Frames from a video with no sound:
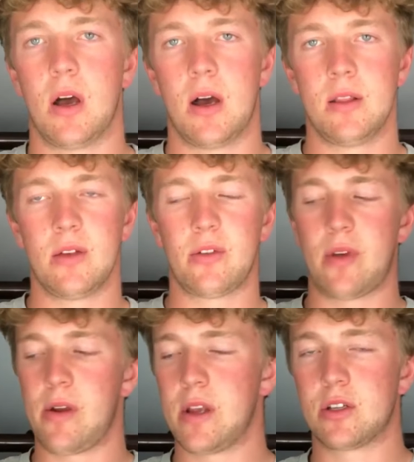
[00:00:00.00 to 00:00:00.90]
Another
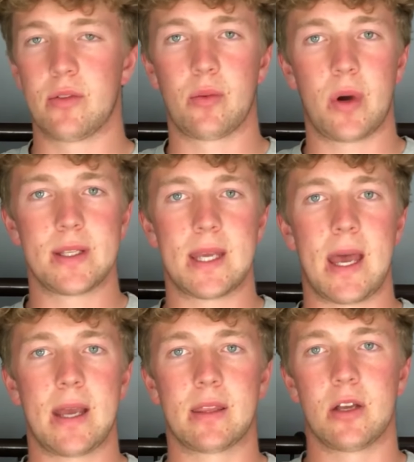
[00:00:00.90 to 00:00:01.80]
variation of the white
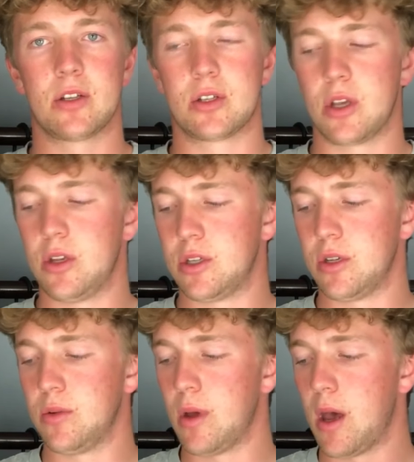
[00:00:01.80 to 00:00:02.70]
tag that I just showed
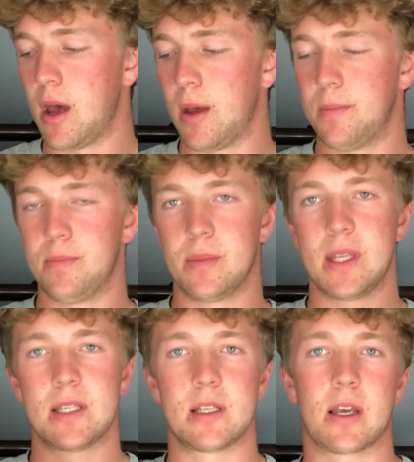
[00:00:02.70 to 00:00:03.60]
you,
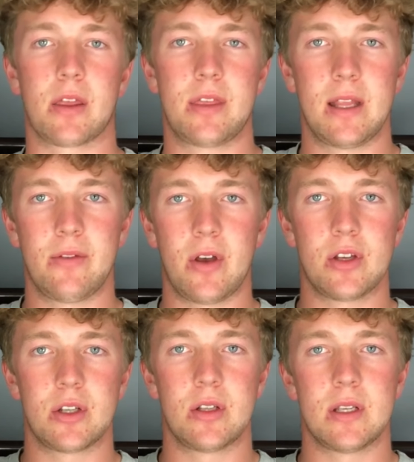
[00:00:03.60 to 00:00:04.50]
this is like a thinner
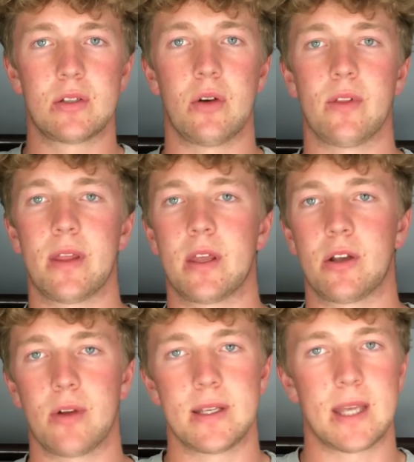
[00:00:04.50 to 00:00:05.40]
version. It's sort of like the
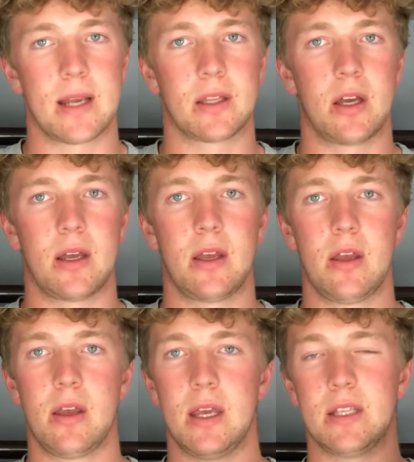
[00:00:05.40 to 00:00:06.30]
grey tag that
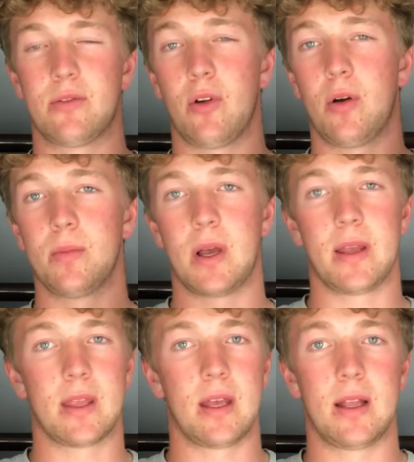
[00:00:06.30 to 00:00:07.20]
is from like
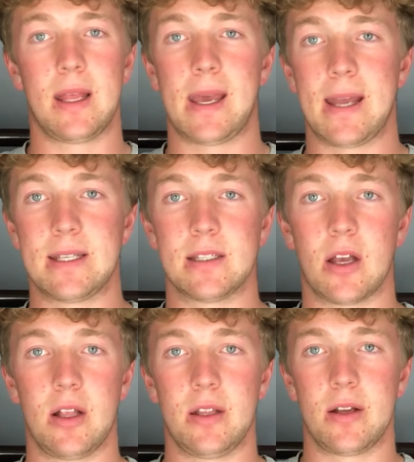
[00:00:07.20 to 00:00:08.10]
the late 80s to
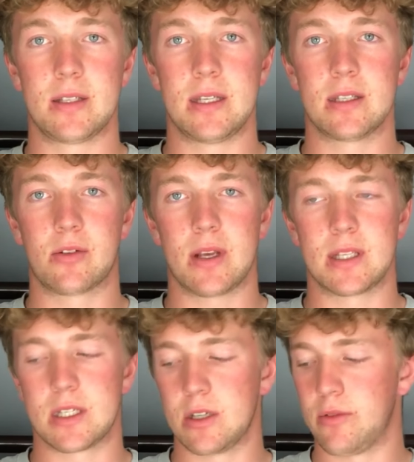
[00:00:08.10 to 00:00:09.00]
early 90s, the
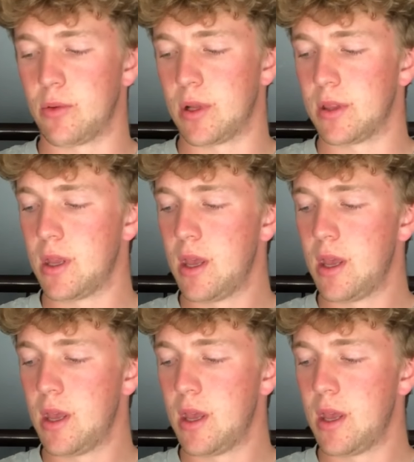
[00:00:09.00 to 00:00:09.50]
grey/silver one.